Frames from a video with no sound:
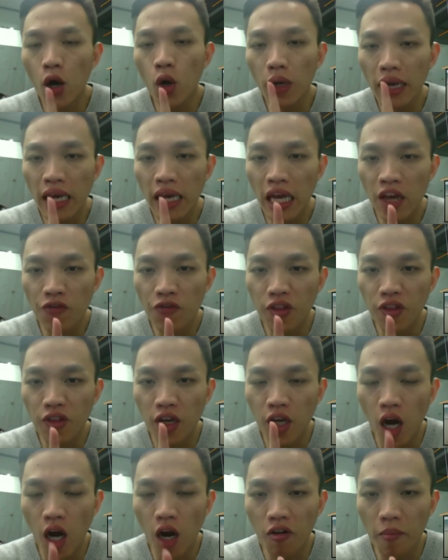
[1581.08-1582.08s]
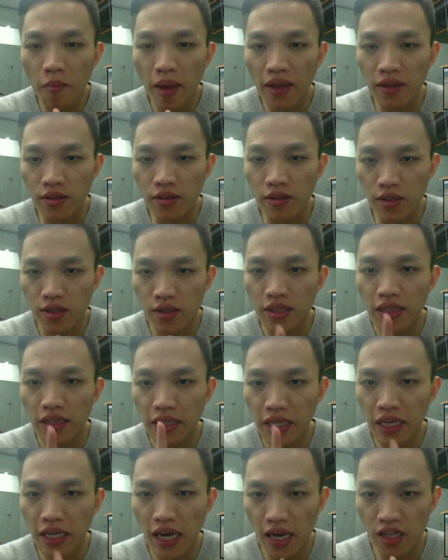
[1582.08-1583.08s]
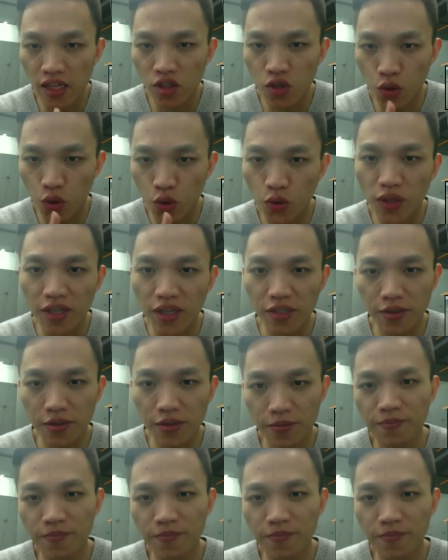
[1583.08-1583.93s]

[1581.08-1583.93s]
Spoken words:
Only if the government need us to do this.